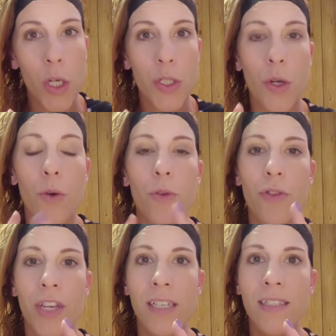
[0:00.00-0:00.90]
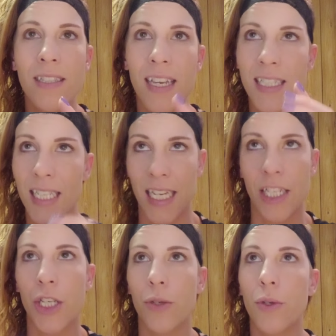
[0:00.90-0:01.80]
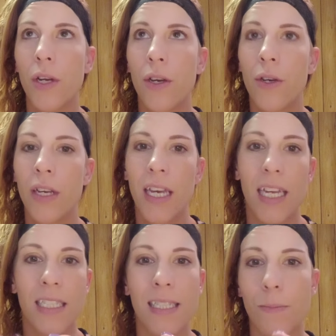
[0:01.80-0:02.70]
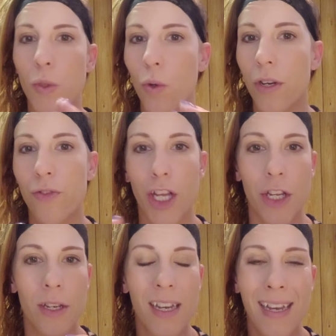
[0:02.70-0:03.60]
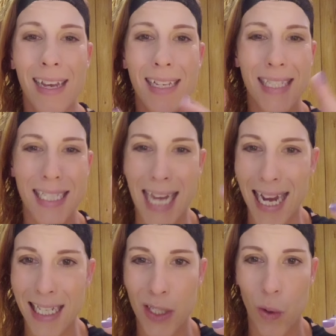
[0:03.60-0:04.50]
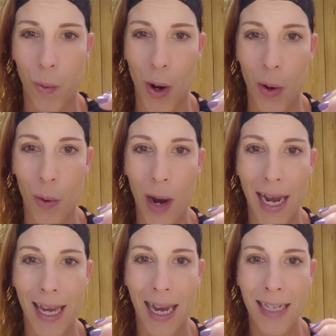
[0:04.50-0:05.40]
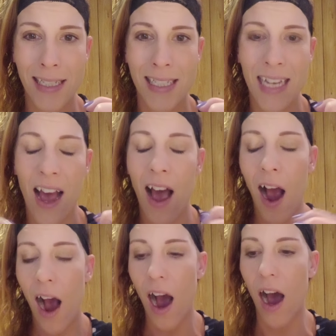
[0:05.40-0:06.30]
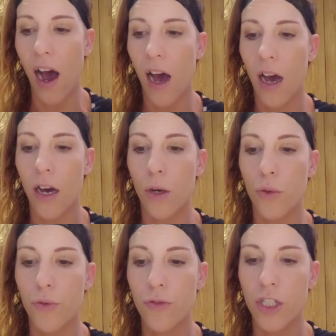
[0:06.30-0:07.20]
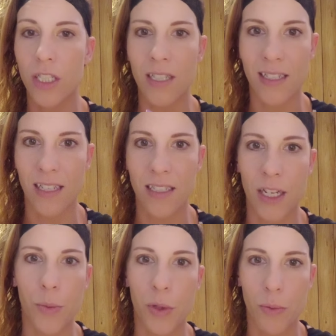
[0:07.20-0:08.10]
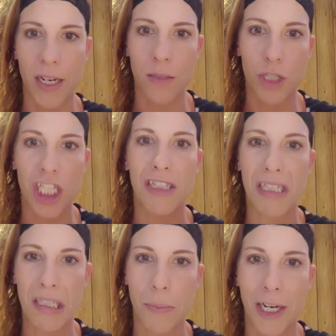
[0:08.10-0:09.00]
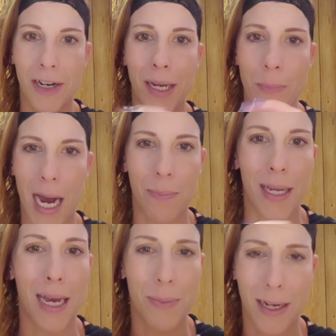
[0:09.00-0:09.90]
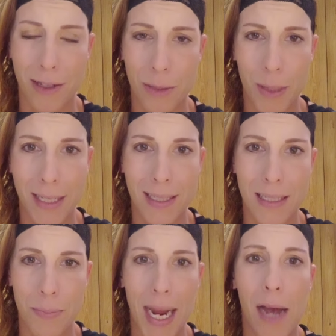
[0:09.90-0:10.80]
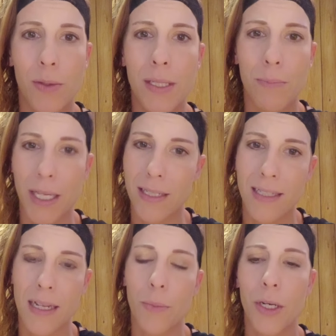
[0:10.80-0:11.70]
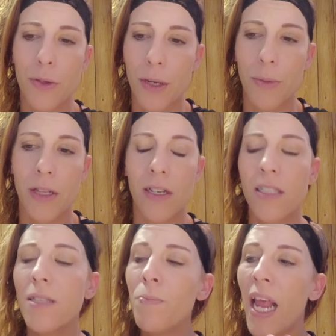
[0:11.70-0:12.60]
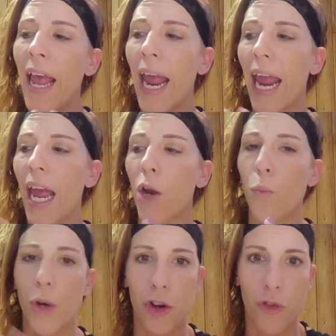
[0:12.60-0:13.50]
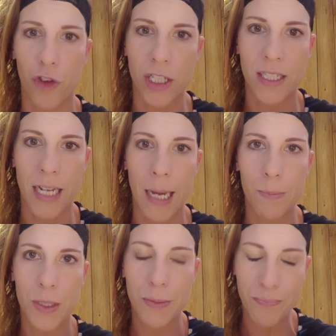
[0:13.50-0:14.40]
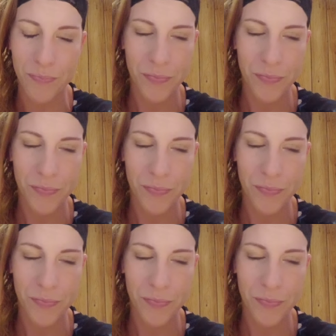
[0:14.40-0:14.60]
So this continued in some sort of like status quo, I guess, of just existing with random shit disappearing and popping up in other places in my house and places that we knew that we looked, and weird footsteps